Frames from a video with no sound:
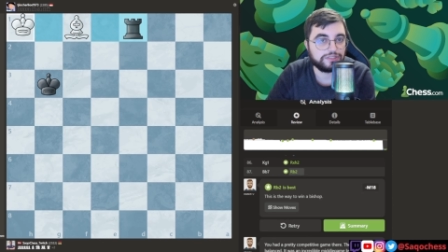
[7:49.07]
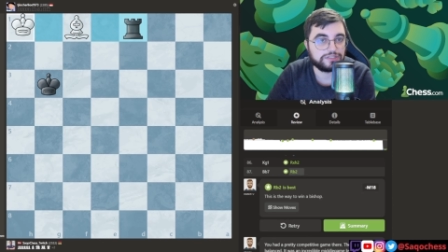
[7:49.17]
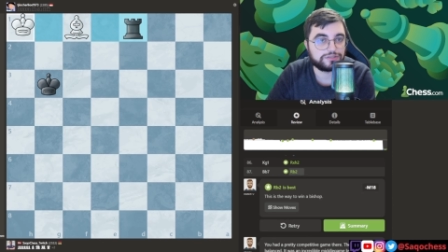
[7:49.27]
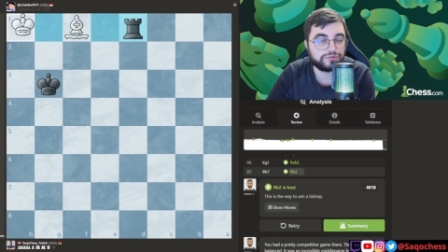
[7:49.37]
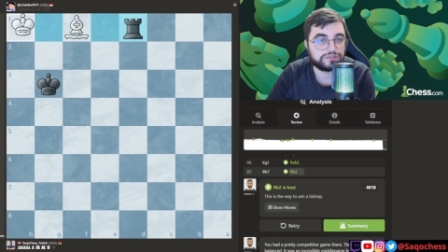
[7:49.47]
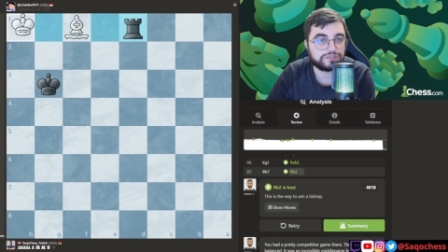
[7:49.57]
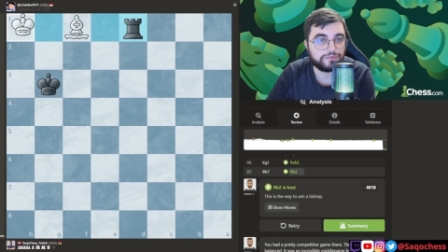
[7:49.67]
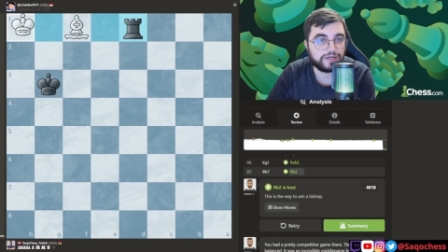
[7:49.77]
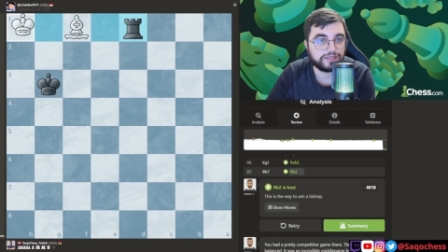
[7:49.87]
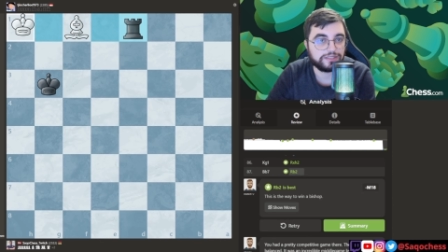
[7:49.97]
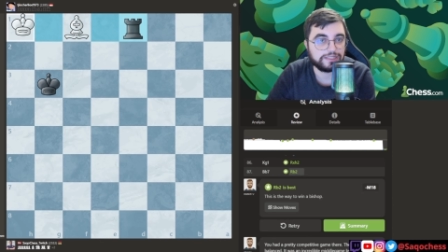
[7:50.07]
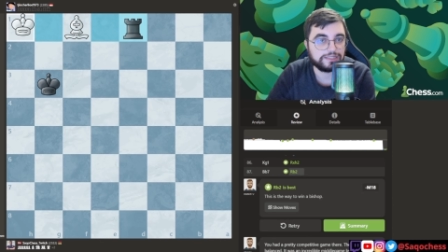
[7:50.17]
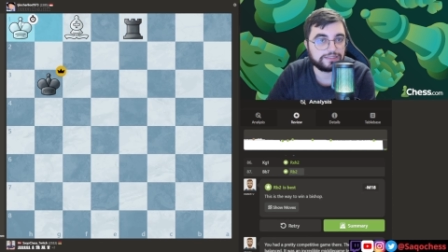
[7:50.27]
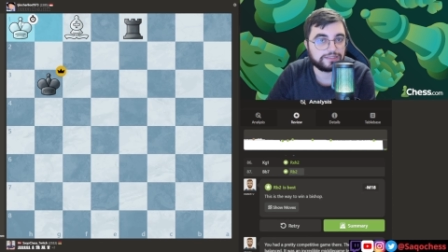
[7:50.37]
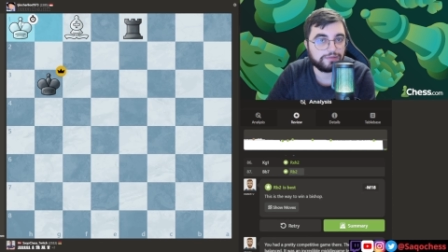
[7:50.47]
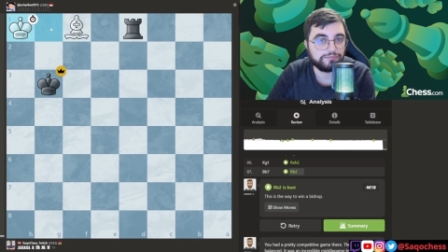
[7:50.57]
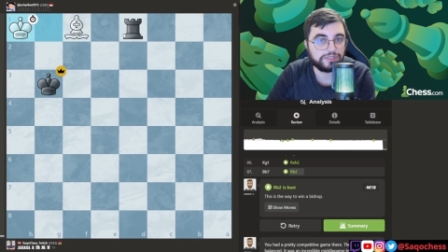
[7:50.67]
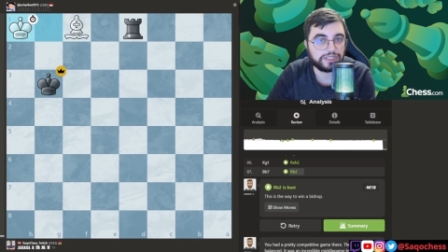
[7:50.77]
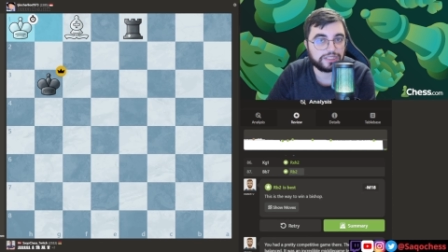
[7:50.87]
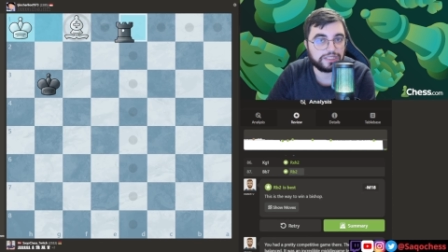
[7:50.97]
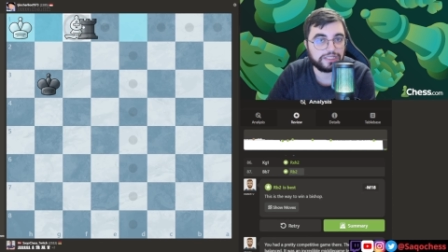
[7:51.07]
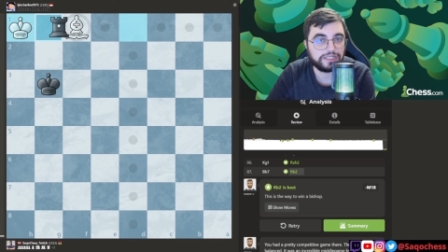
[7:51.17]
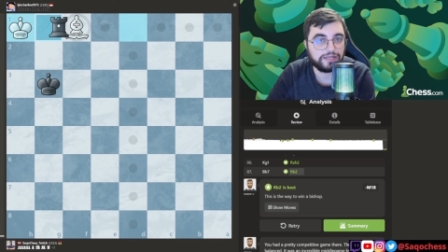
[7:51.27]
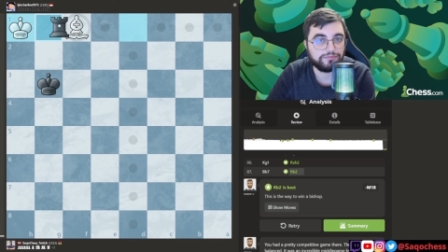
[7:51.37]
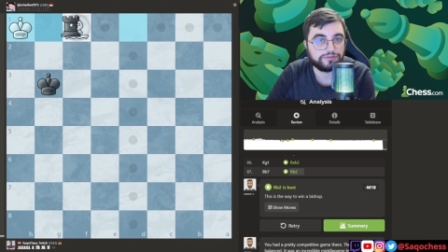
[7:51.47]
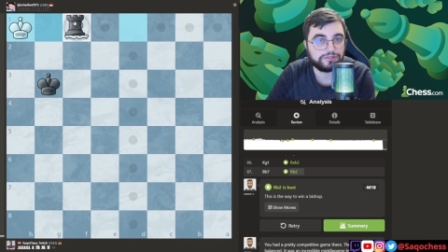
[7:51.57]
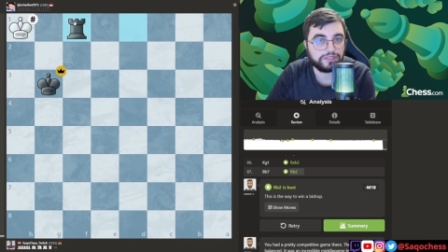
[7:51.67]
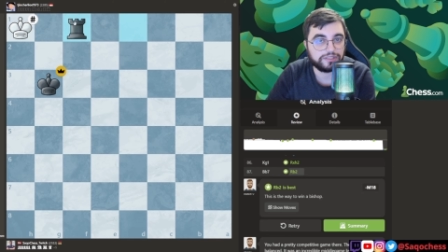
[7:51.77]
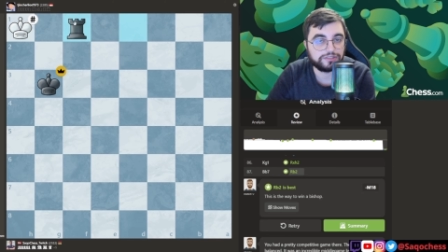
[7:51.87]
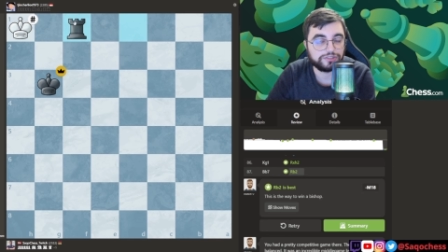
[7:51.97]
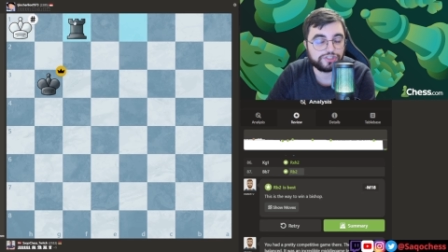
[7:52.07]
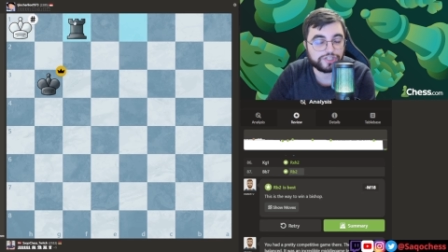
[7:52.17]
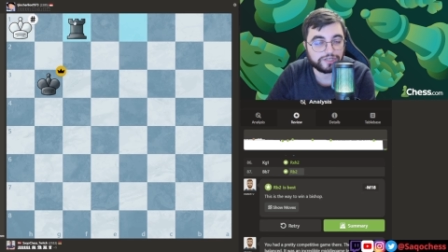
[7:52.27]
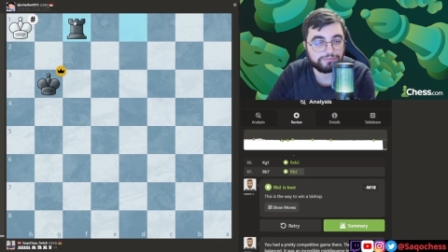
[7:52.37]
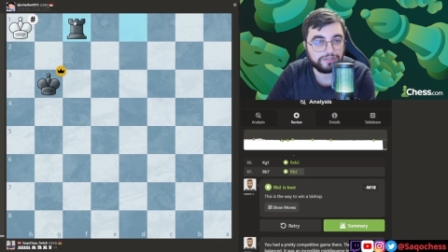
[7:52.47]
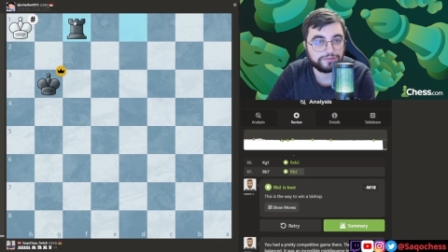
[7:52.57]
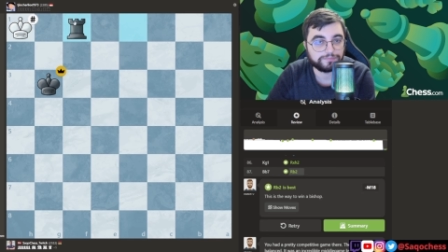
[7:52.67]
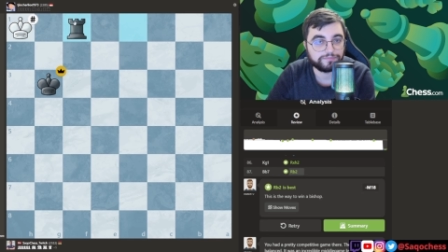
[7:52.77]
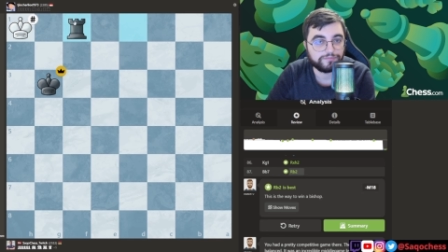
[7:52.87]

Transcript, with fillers: it took the one king did come there and i will take and checkmate